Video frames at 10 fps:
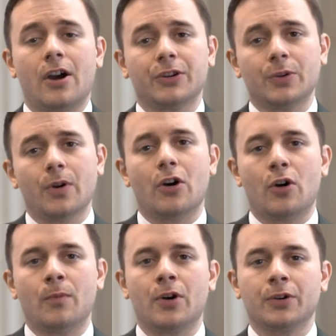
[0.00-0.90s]
Are you a
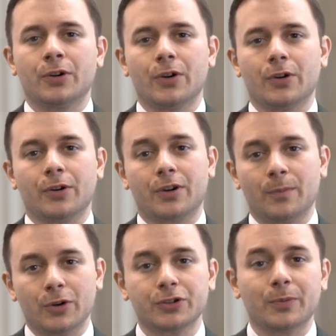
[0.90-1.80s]
homeowner or a
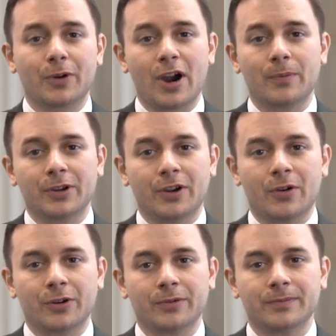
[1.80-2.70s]
commercial property
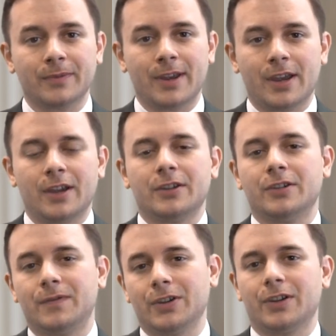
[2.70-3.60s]
owner? Do
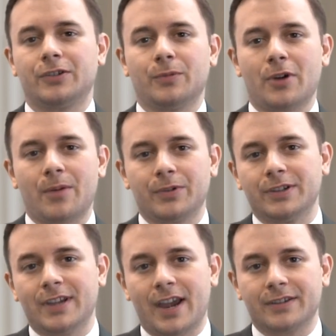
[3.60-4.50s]
you feel like your property
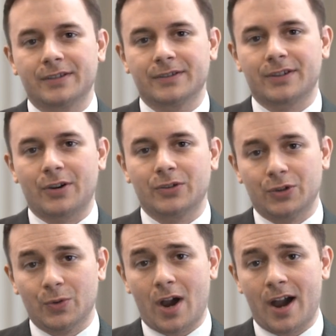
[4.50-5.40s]
taxes are
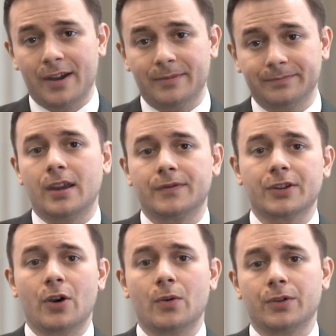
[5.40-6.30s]
too high? If
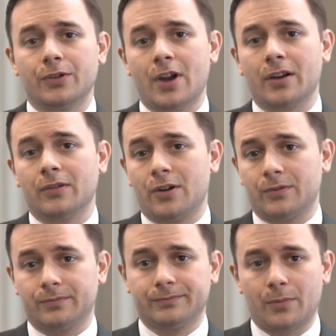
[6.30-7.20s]
so, you're not
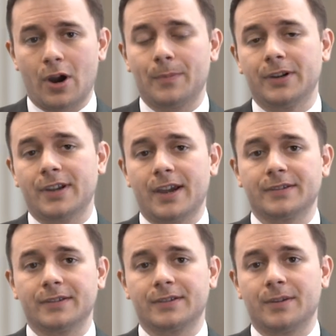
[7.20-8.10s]
alone. Property
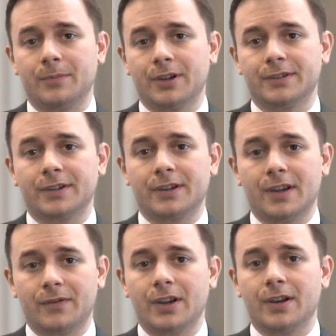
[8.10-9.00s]
taxes can be a
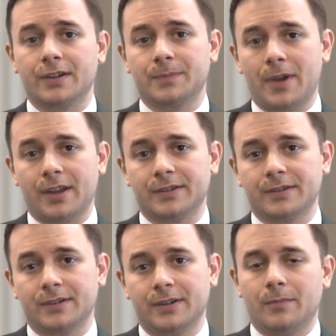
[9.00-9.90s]
significant
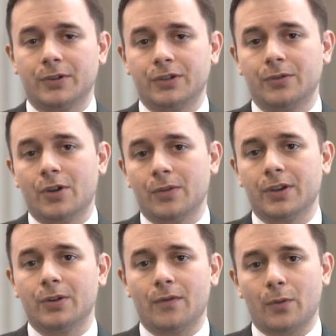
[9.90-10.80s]
expense, but do you know
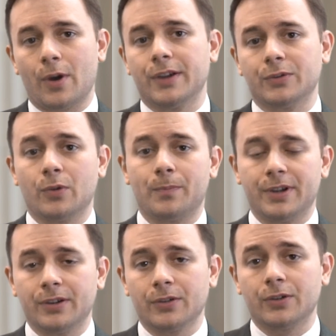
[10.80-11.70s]
that you have a right to
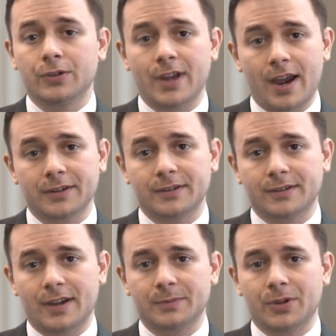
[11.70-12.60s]
appeal your tax
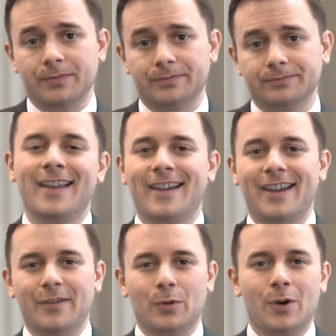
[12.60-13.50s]
assessment?
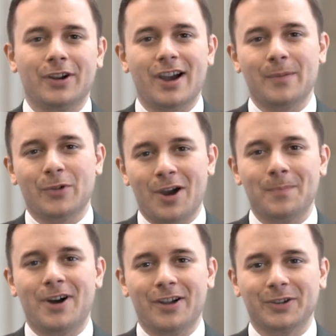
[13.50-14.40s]
Hey everyone, I'm
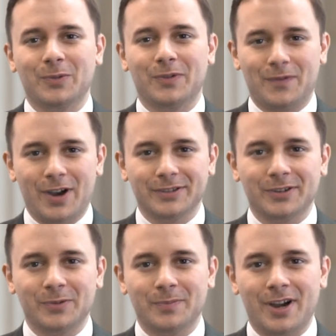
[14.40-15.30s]
Pollock with
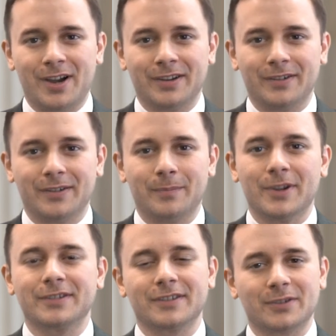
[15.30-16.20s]
Fausone,
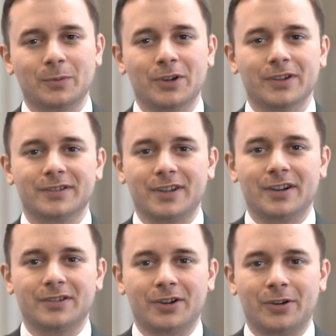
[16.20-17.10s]
business and real
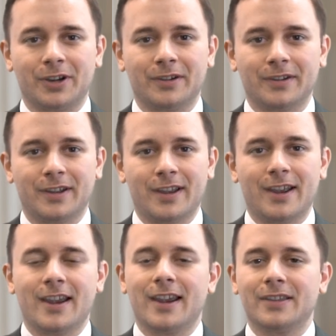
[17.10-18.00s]
estate attorney.
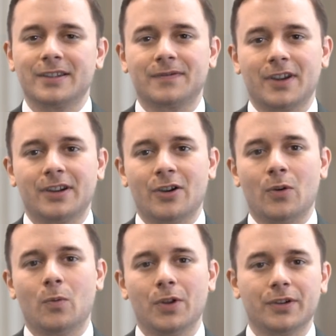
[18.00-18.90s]
In this
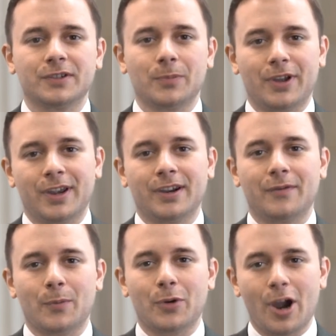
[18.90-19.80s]
video, we'll explain
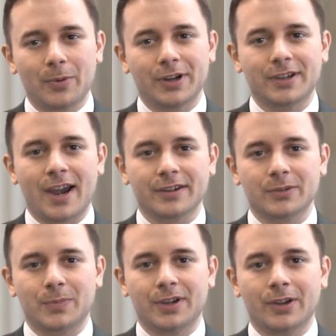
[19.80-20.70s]
if a property tax
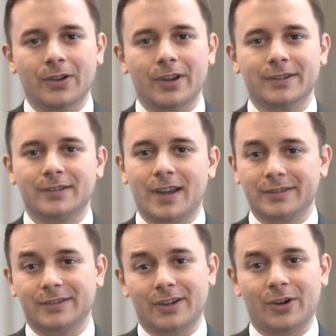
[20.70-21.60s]
appeal is
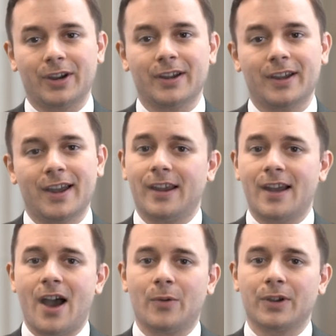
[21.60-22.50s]
necessary and
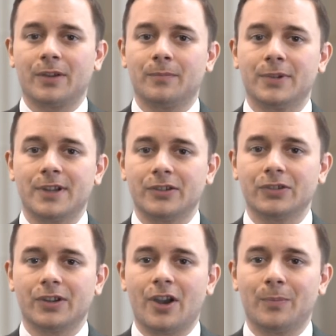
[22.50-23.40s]
how it can
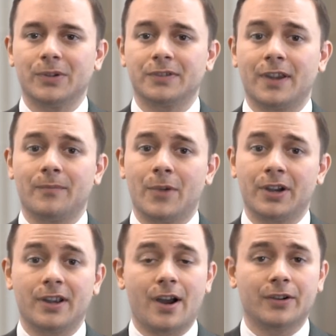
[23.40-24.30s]
potentially help you save
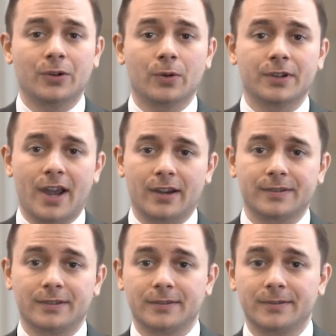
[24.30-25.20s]
money on your
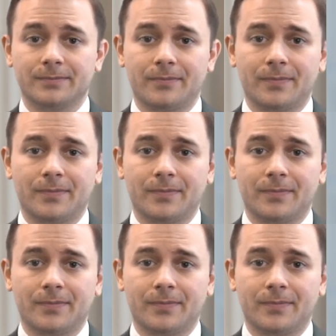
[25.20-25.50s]
taxes.